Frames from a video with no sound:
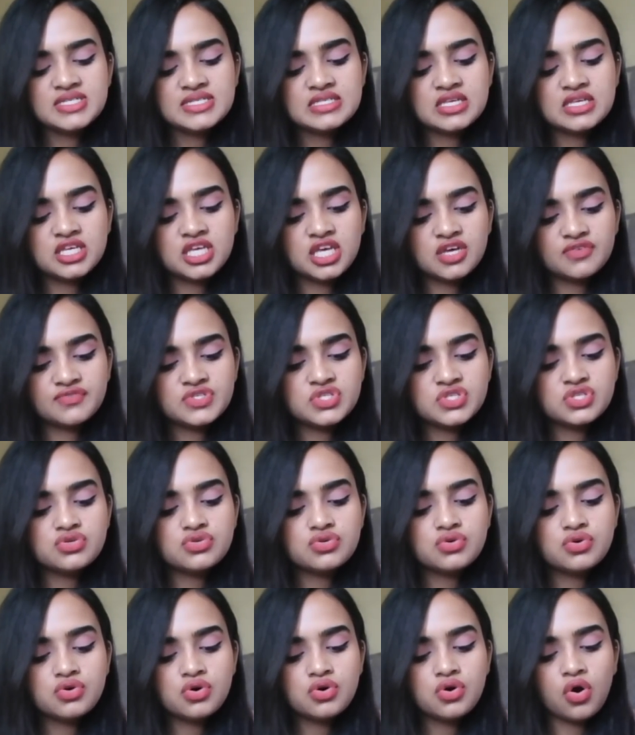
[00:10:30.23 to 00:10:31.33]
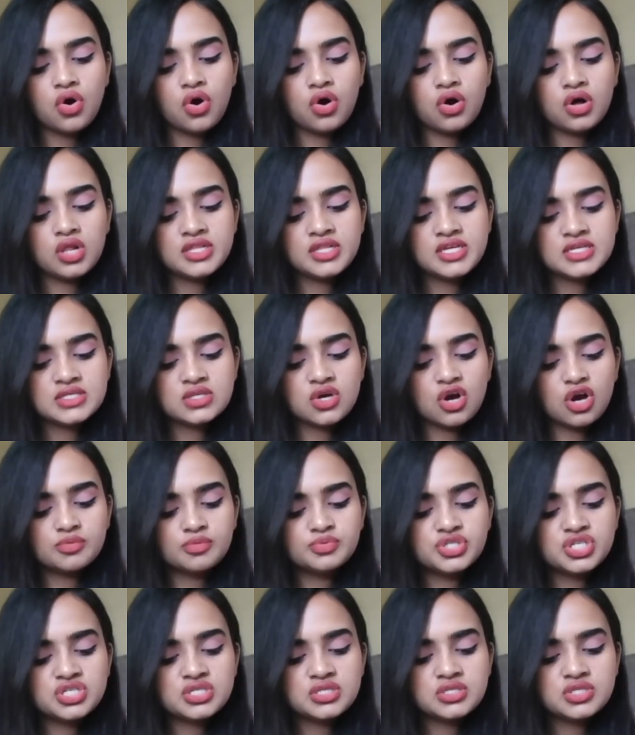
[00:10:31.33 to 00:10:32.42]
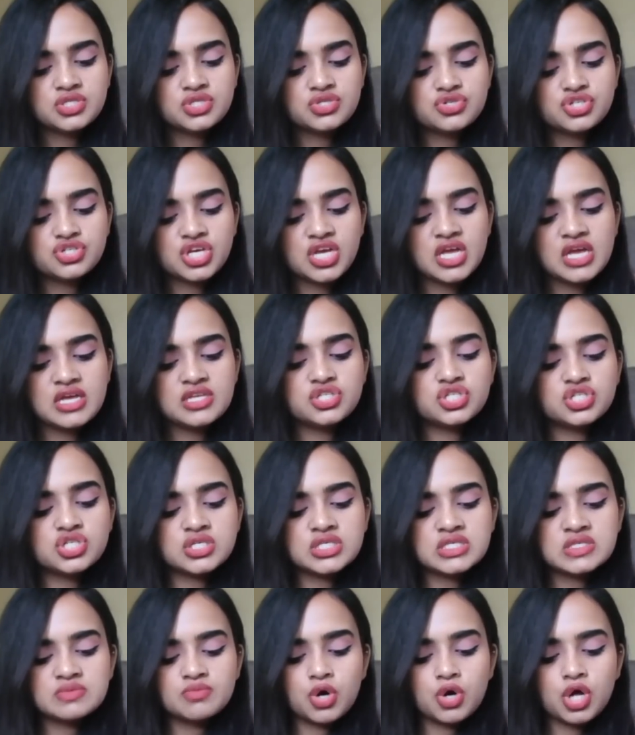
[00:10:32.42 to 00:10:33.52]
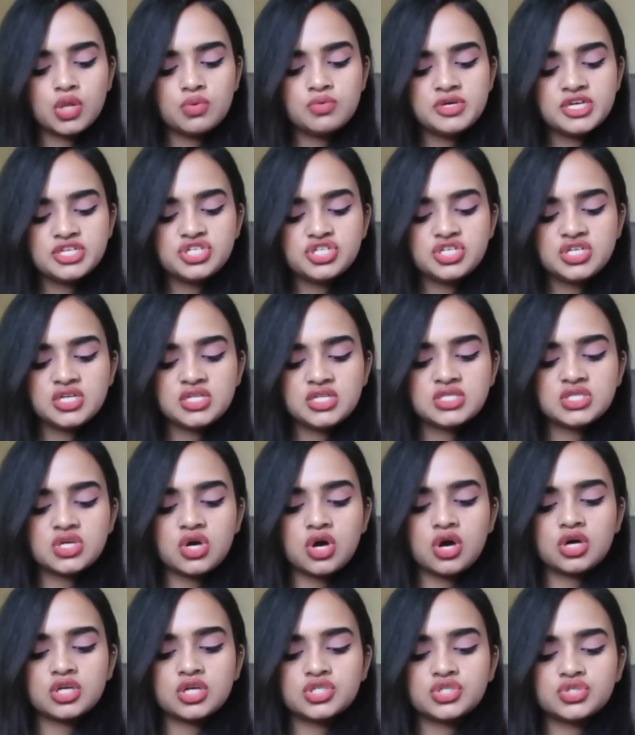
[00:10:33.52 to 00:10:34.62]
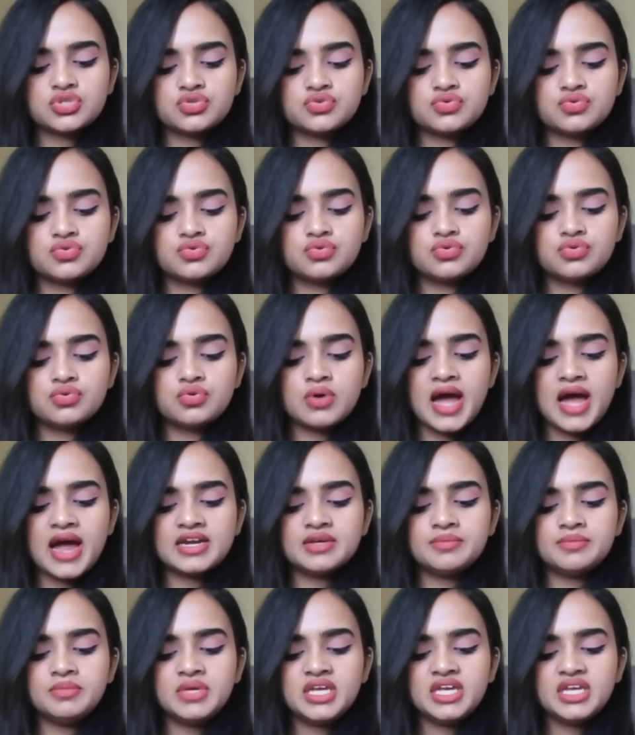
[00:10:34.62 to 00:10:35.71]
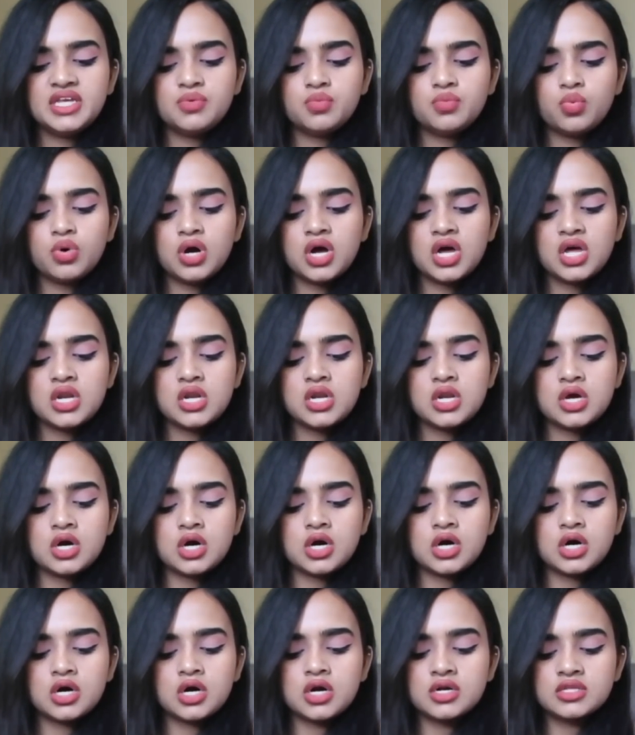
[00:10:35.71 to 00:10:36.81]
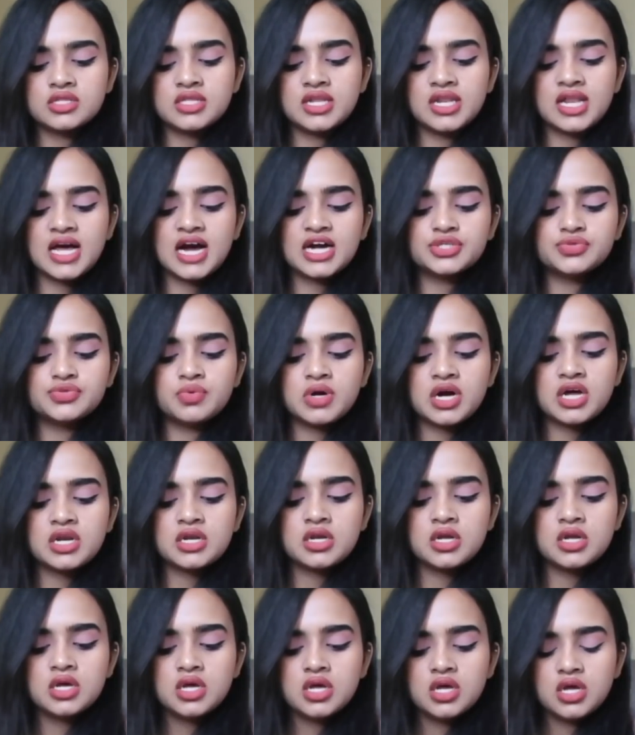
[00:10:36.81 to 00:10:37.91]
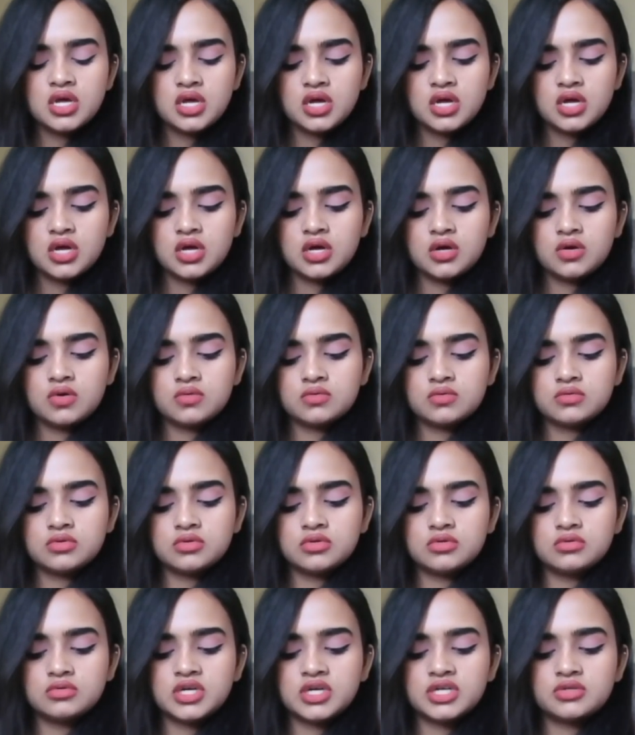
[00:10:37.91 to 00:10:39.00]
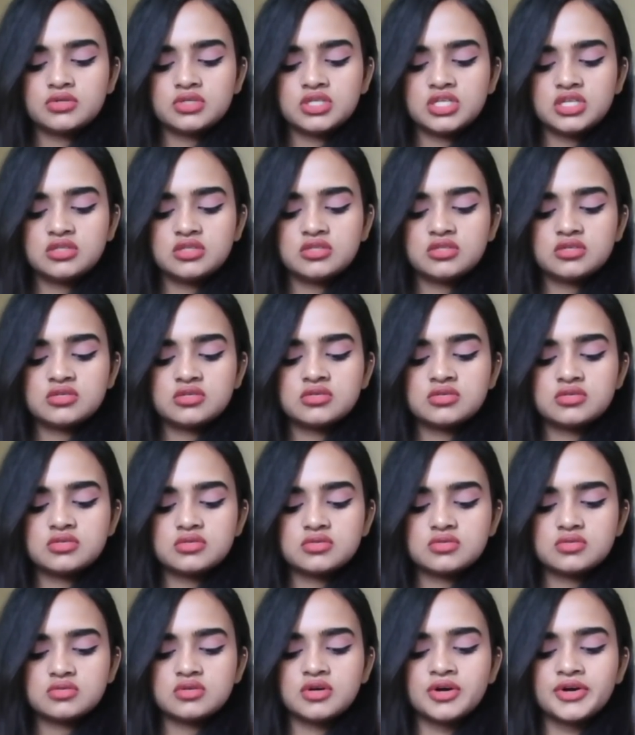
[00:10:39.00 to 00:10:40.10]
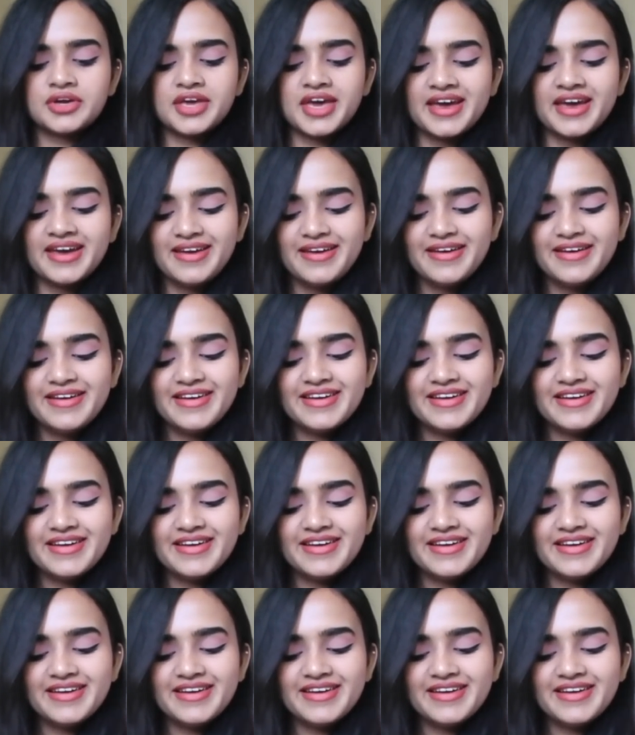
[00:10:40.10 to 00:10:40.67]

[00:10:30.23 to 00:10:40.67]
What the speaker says: It gives you all these options to change small widgets or to add a medium one or the large one. Oh, I don't need this. Okay,